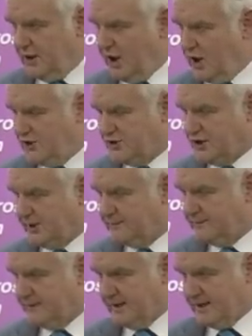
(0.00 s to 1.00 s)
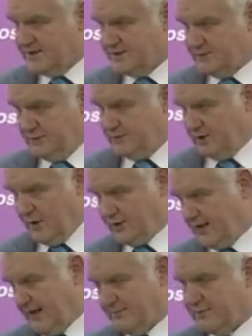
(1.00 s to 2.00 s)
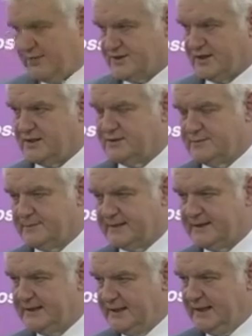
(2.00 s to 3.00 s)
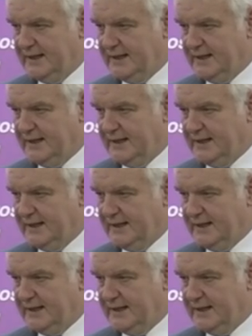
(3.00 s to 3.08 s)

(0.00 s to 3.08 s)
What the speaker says: large companies. You know, Cadbury's are going to be